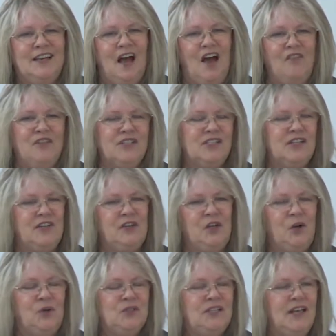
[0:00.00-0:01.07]
Obviously, in the
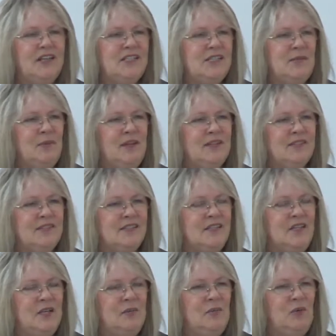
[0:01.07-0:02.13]
Old Testament, it's in
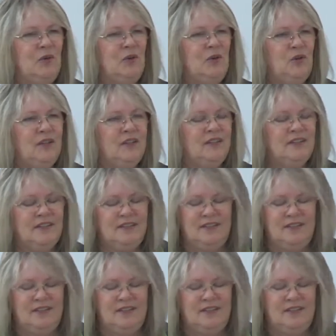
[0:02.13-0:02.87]
Hebrew, and